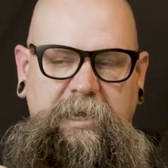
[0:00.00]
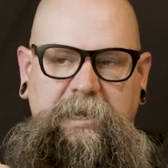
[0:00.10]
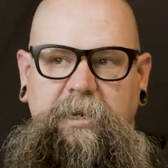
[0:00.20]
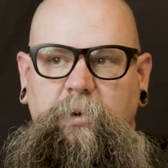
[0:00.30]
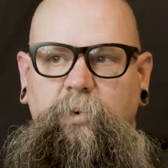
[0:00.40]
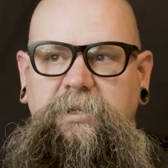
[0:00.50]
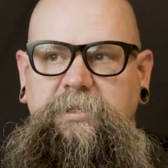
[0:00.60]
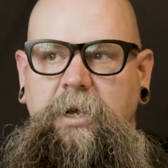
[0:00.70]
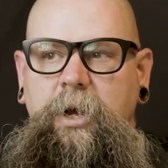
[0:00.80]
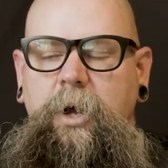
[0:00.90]
And it
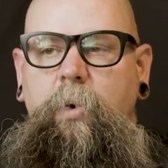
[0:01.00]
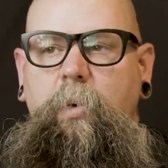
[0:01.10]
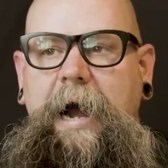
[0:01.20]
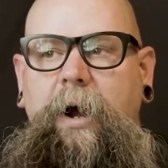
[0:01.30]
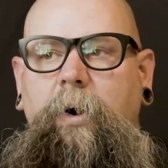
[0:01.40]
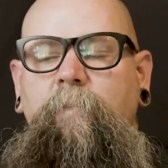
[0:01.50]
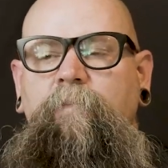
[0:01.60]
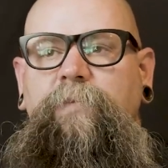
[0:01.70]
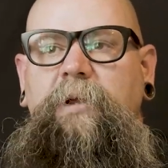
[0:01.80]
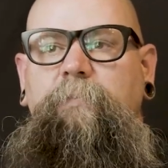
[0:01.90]
was, wow,
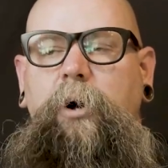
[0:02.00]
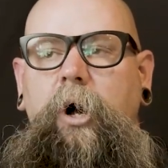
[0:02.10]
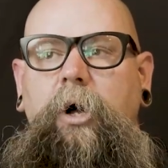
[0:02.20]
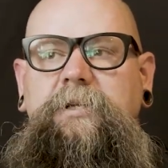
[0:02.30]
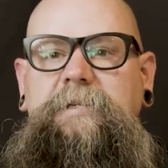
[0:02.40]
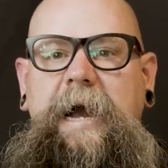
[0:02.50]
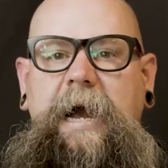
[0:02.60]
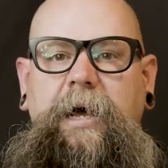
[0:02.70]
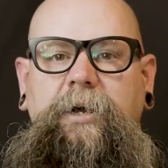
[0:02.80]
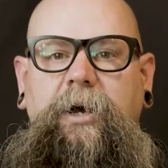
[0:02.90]
Paul's
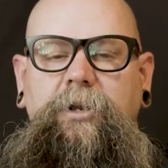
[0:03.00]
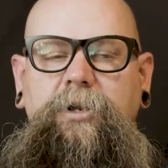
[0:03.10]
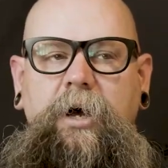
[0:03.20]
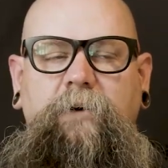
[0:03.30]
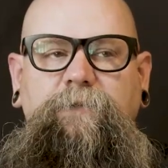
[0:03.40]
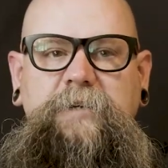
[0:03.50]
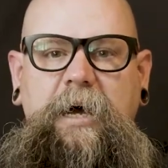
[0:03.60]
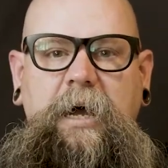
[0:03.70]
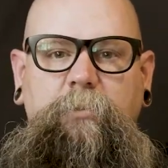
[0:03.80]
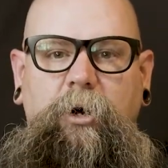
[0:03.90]
had enough
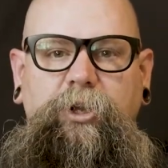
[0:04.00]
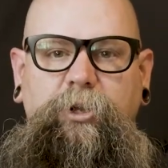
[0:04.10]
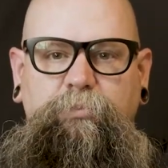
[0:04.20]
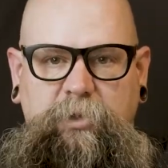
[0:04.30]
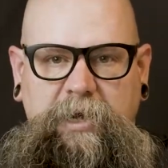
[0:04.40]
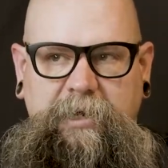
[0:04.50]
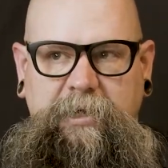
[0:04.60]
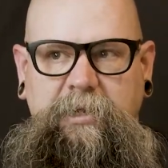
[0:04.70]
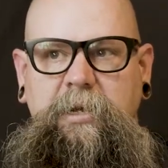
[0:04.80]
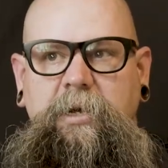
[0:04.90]
time on the planet,